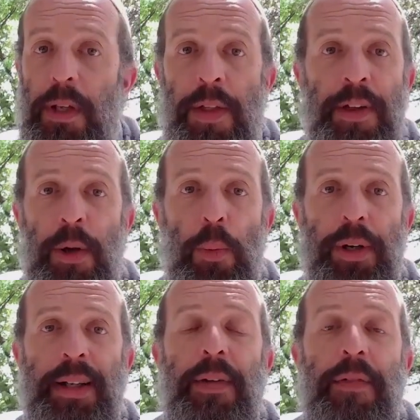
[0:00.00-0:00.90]
they're
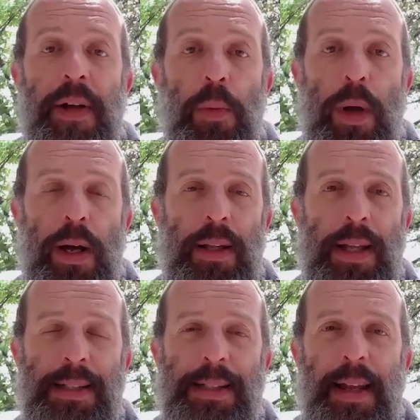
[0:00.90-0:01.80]
working very well
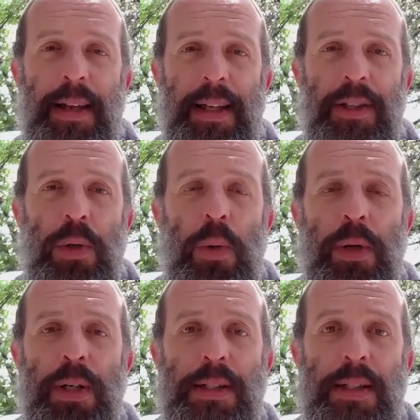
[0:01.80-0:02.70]
and steadily
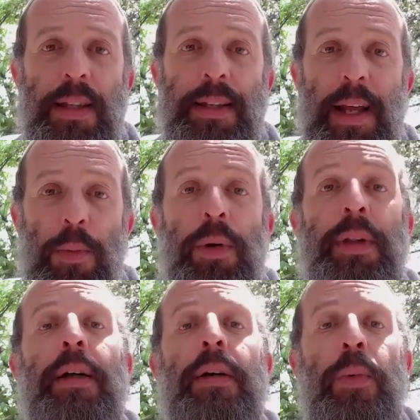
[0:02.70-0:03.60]
towards the day
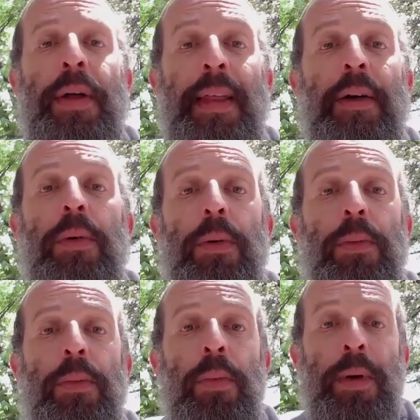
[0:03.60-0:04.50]
when
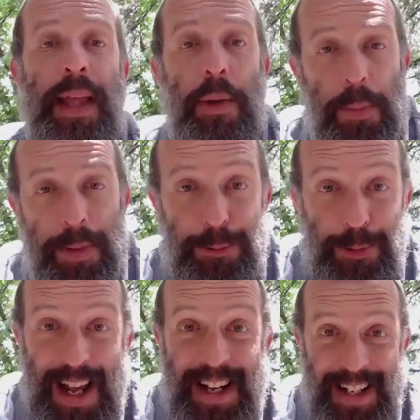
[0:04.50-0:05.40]
they will be
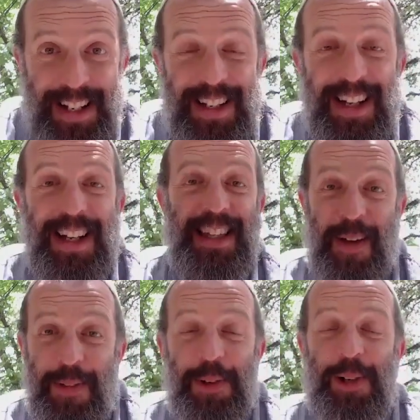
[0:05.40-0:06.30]
ready to
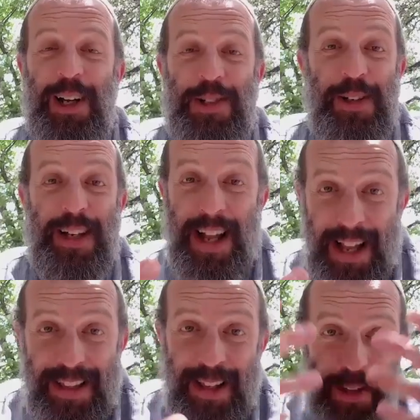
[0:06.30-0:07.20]
have their own country
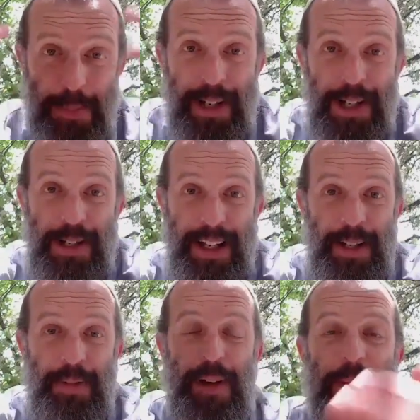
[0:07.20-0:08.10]
and tell the British,
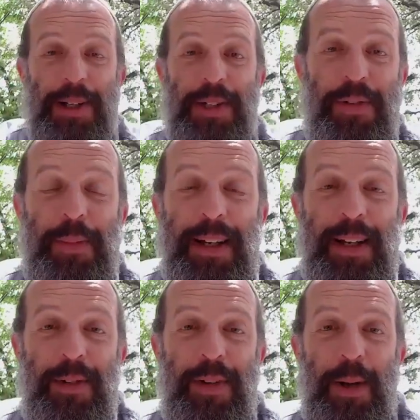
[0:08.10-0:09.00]
"Thank you very much for being
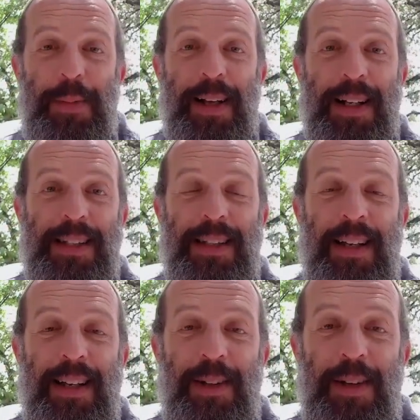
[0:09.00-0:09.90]
here, for helping us
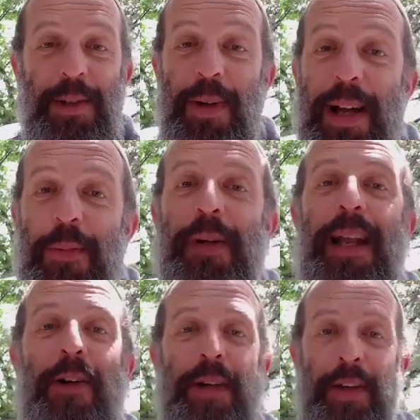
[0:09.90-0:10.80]
along the way. We're
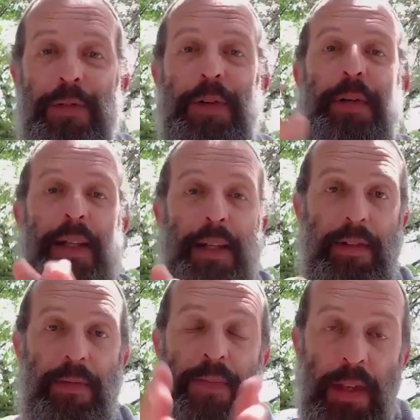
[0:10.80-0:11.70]
now ready for you to
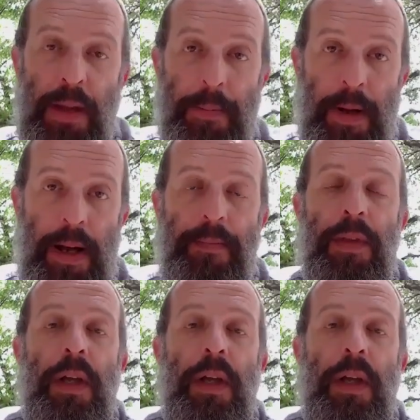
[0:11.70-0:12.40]
leave." But